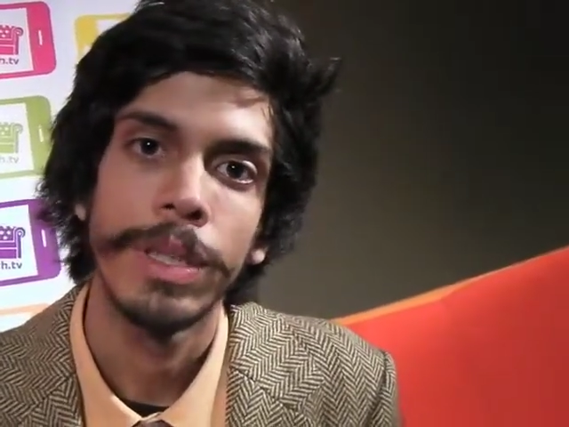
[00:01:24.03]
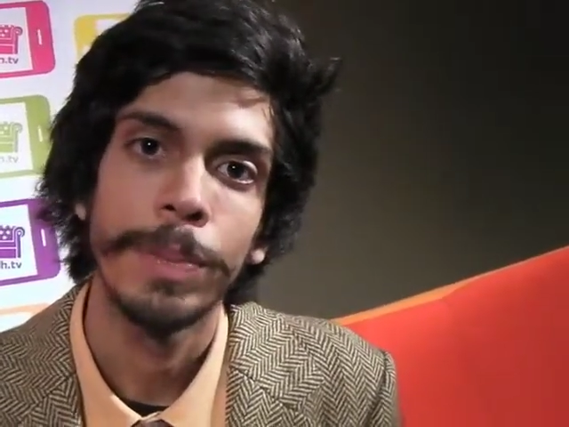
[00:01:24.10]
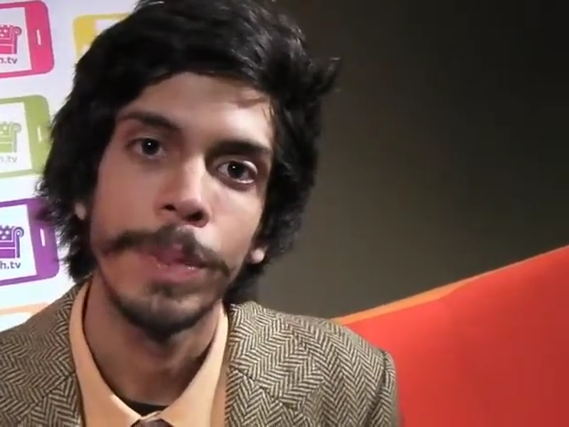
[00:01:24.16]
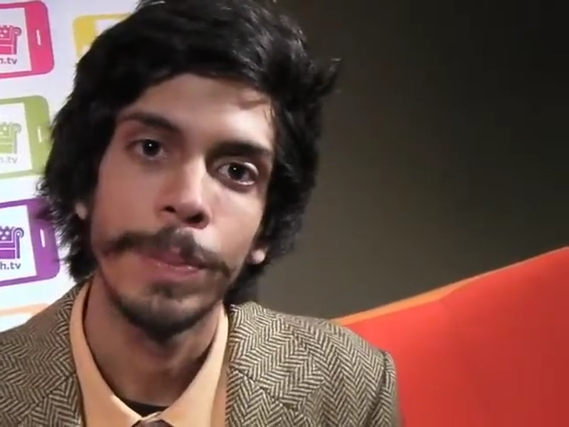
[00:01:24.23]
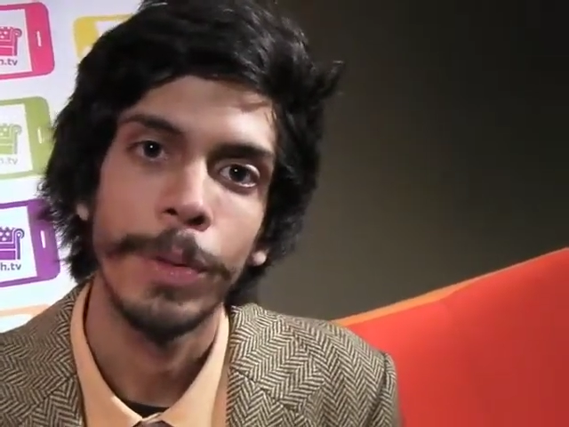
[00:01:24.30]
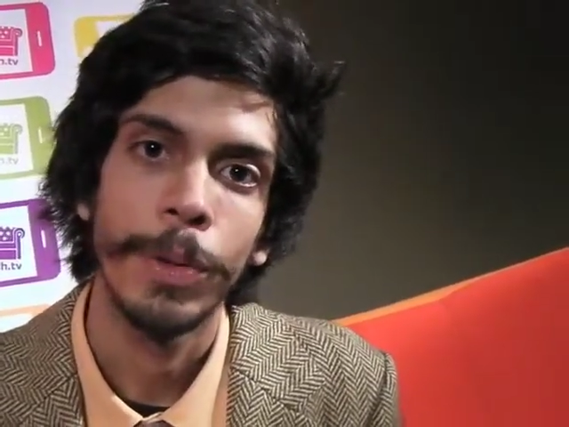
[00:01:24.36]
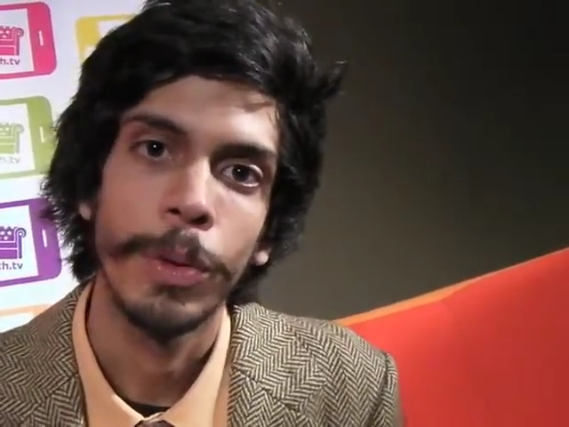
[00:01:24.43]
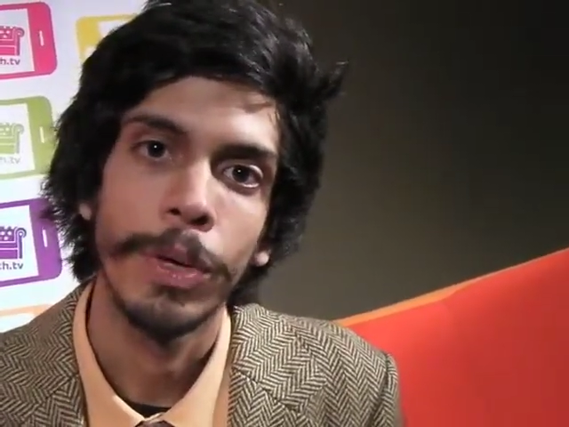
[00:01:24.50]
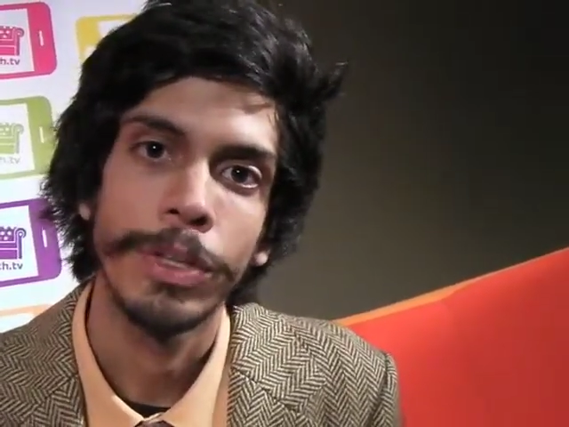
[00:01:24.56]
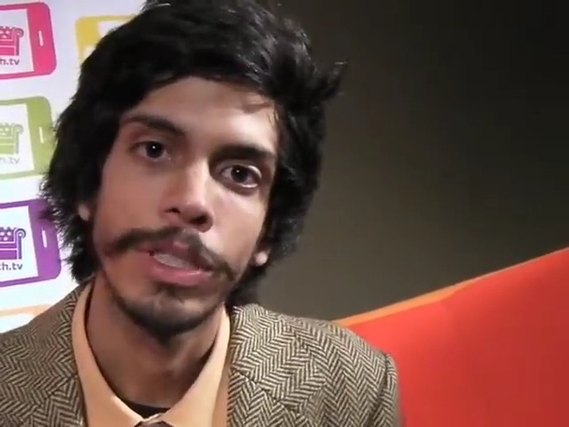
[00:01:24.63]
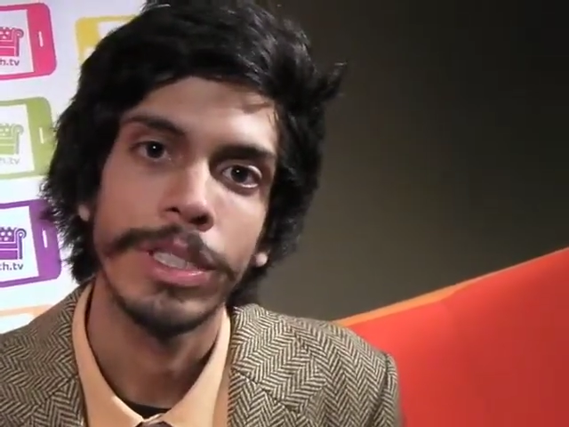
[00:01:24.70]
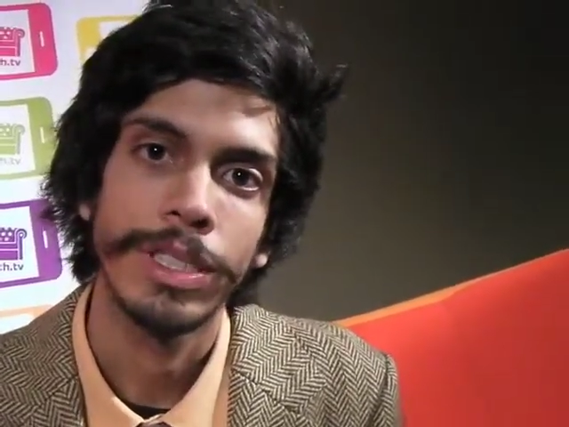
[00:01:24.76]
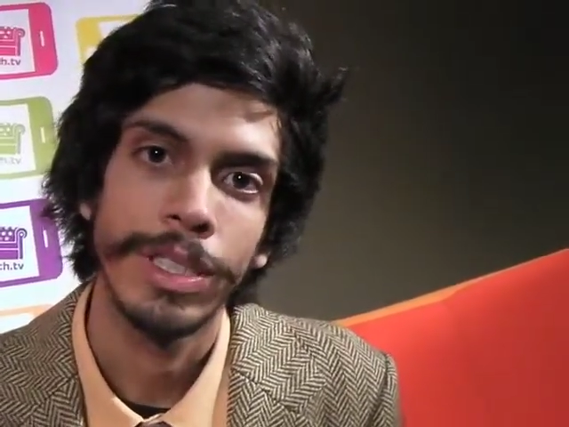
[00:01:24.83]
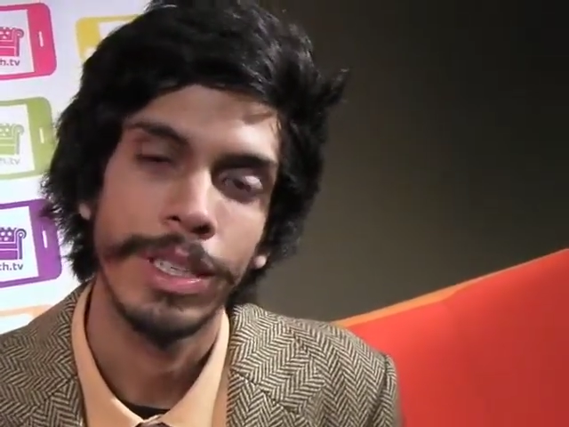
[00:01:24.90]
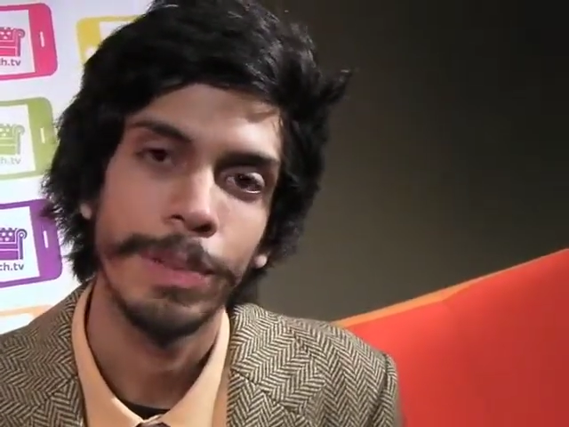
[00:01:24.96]
the people who
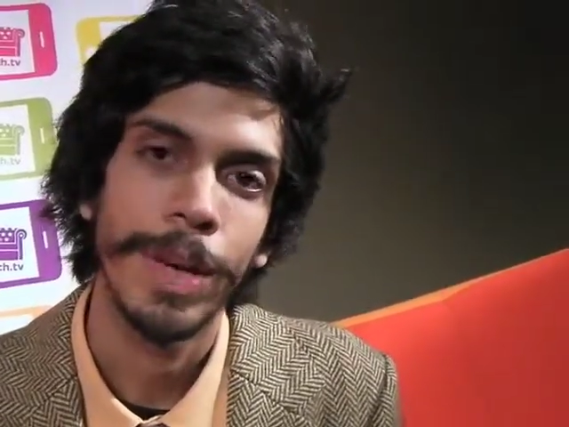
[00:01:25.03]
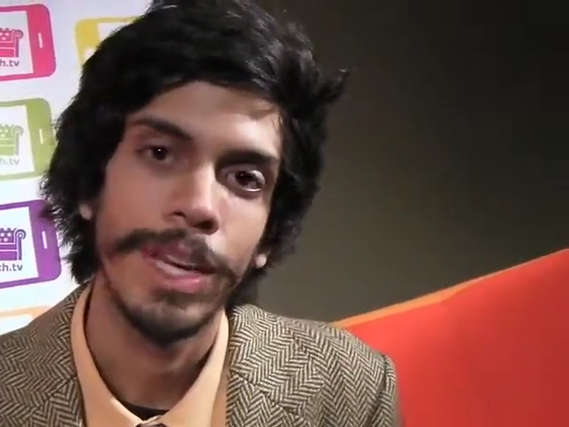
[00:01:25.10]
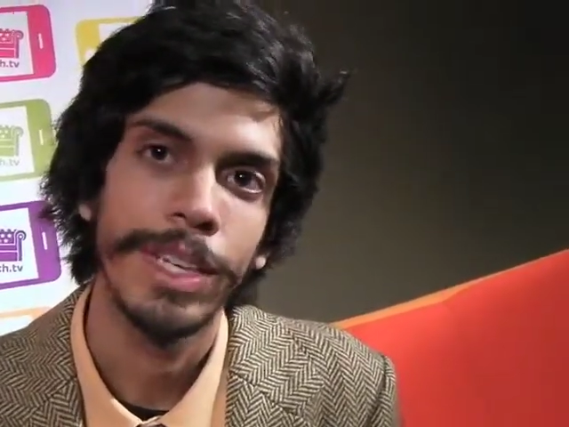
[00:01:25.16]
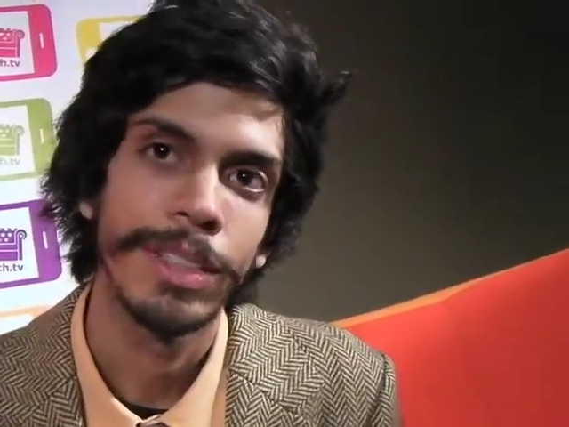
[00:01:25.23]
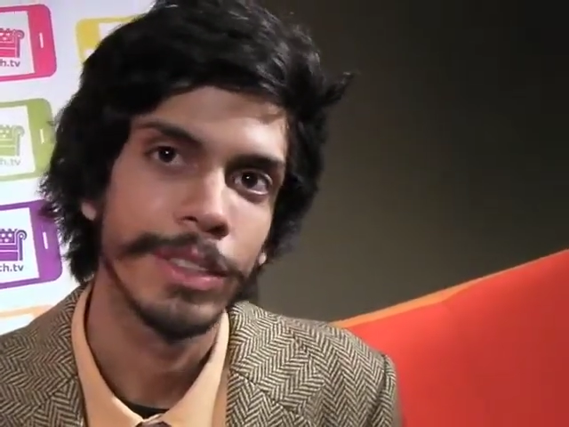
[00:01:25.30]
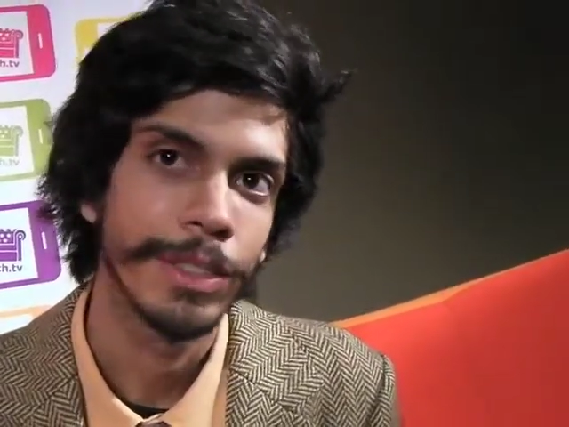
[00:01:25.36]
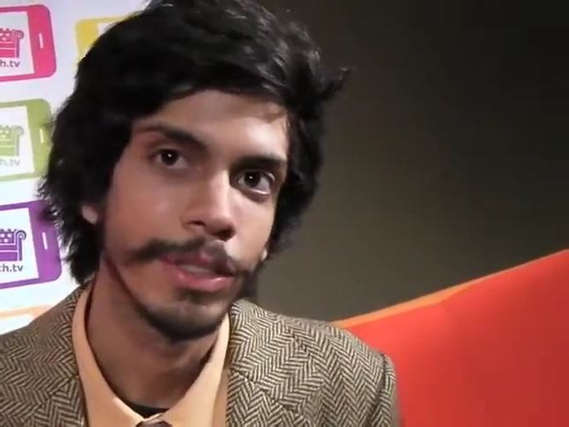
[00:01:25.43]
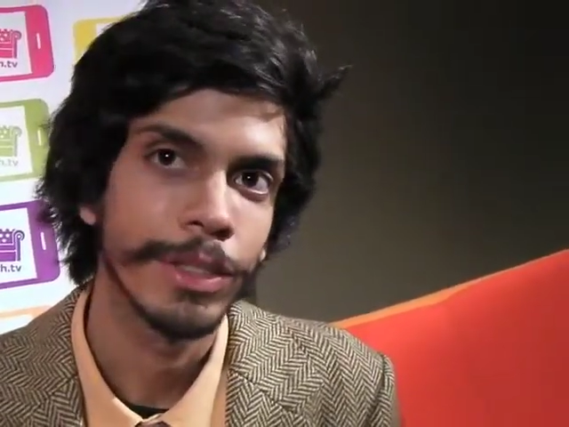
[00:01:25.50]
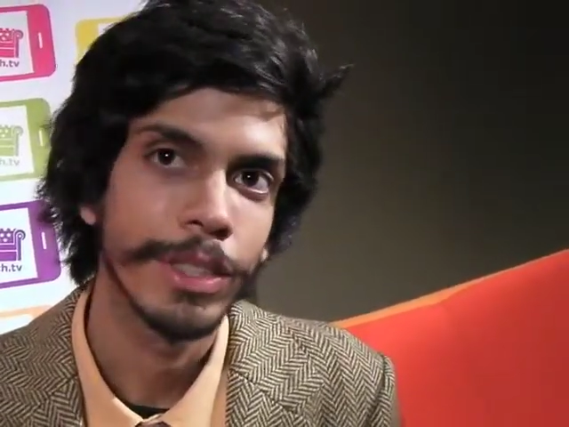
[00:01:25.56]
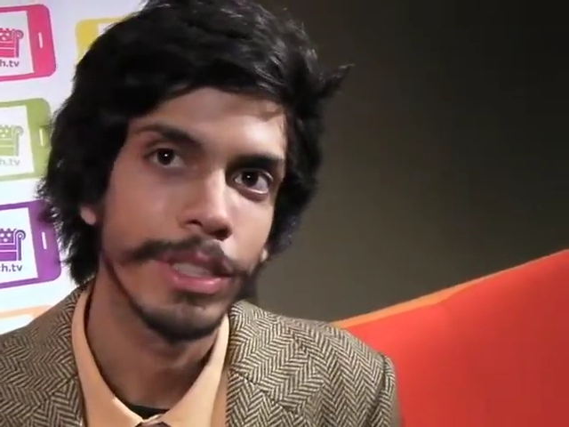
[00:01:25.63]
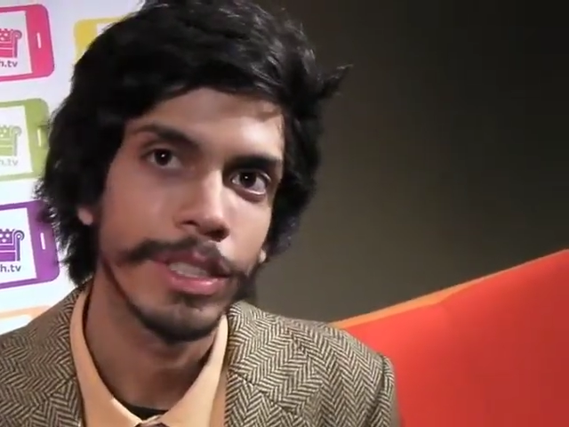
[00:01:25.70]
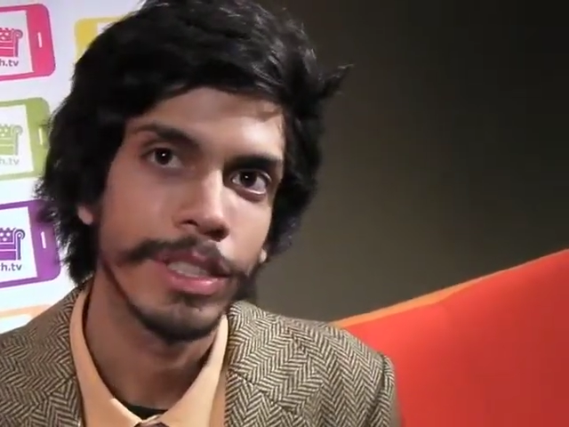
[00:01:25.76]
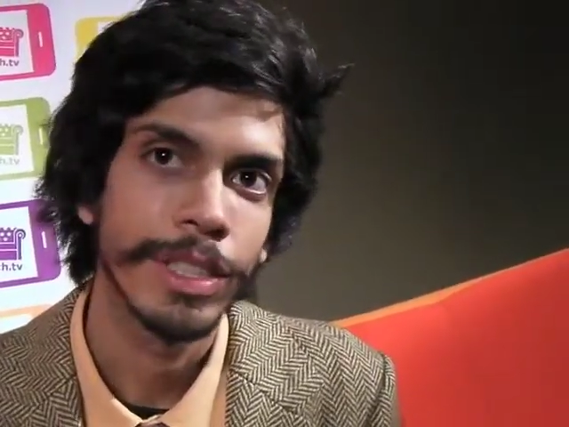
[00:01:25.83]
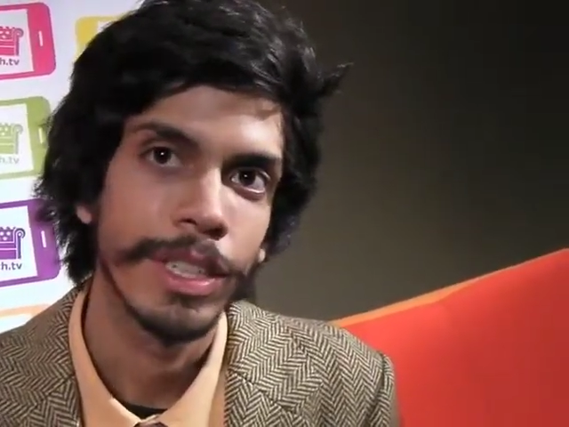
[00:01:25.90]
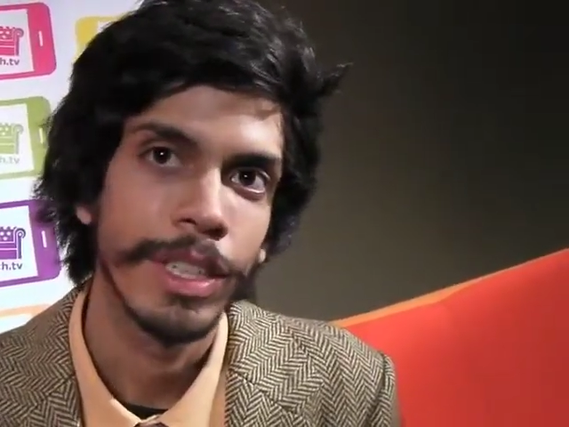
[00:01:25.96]
understand my
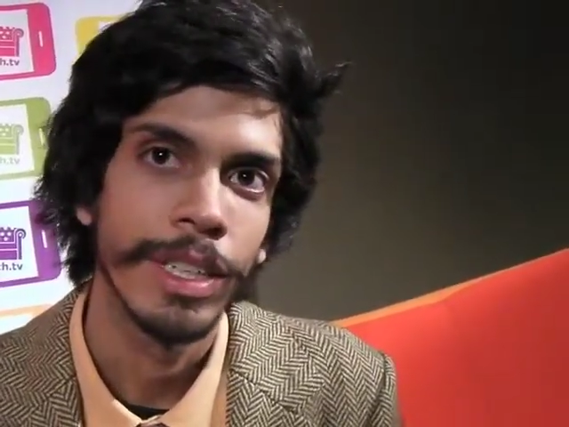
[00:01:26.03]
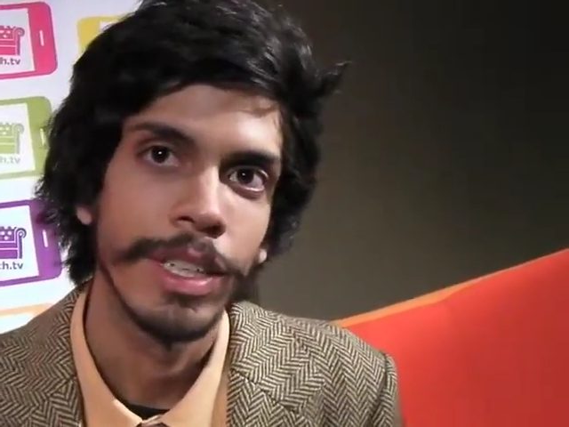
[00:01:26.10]
answers.